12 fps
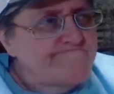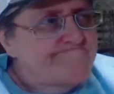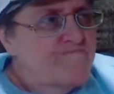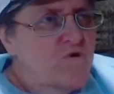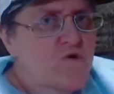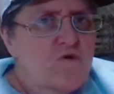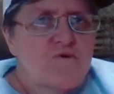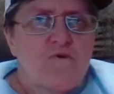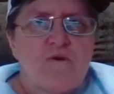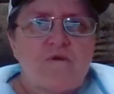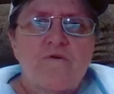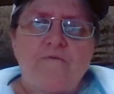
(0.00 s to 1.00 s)
learned
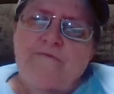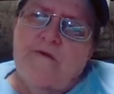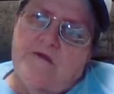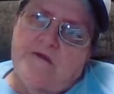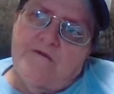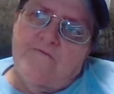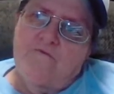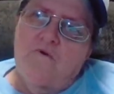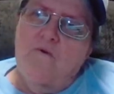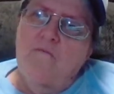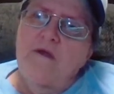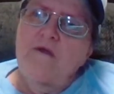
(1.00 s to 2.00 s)
critical thinking through
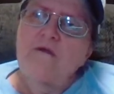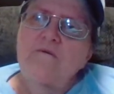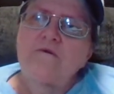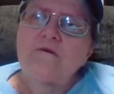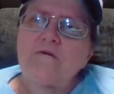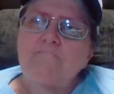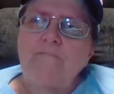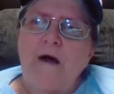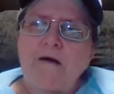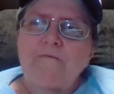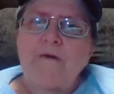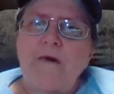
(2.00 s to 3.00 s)
all my healing. And
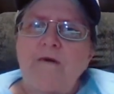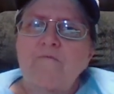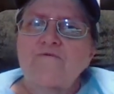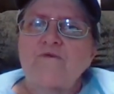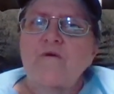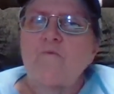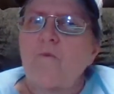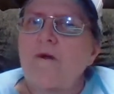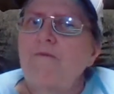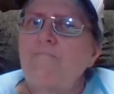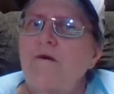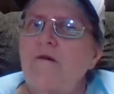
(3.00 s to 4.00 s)
back then I was like, wait
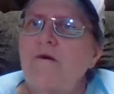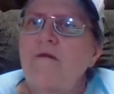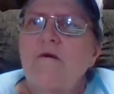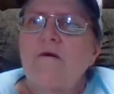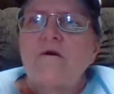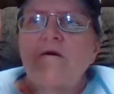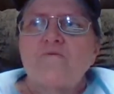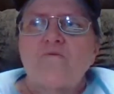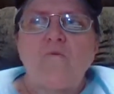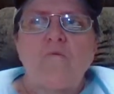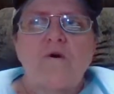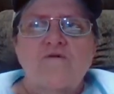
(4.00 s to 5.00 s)
a minute, do I
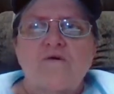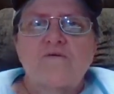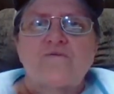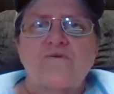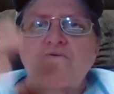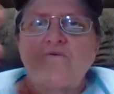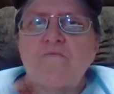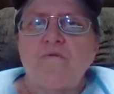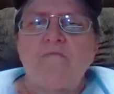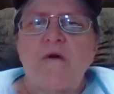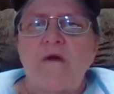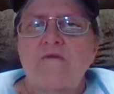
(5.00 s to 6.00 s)
want justice or
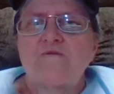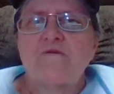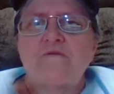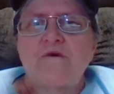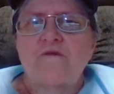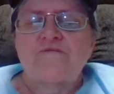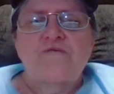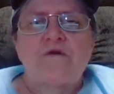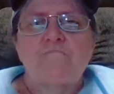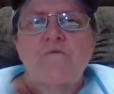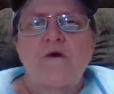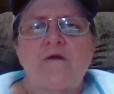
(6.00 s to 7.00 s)
revenge? And then it
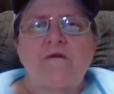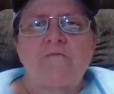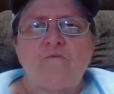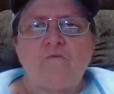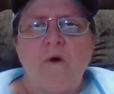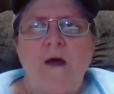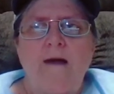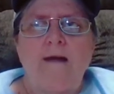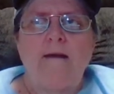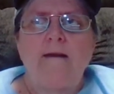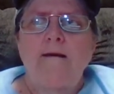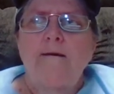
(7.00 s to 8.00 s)
seemed like either
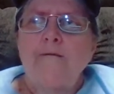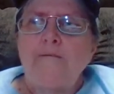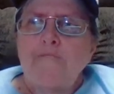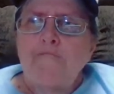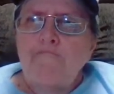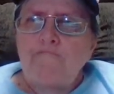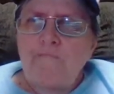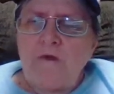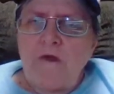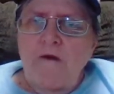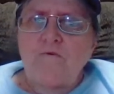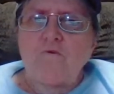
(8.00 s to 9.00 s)
way,
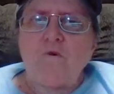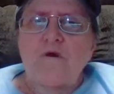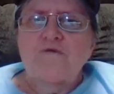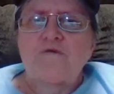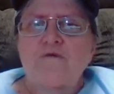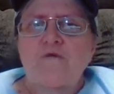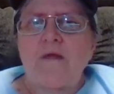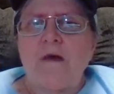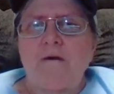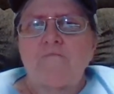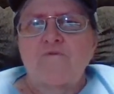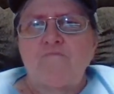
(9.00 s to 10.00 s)
the other question that
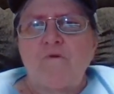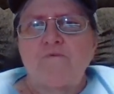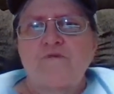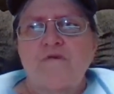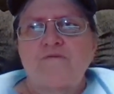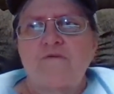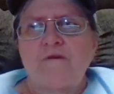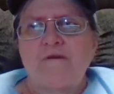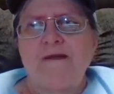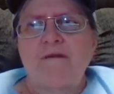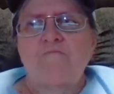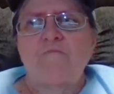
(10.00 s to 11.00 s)
I was processing, it
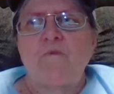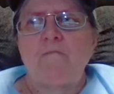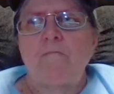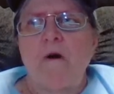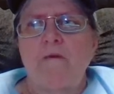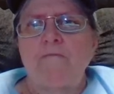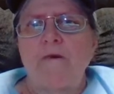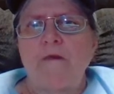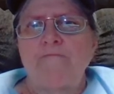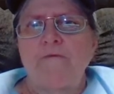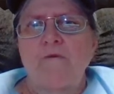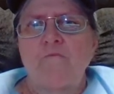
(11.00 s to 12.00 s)
came to my mind that I
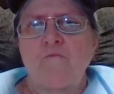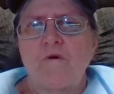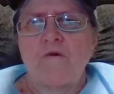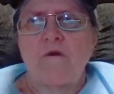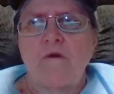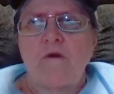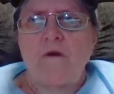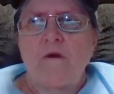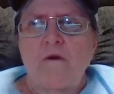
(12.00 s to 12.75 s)
think really,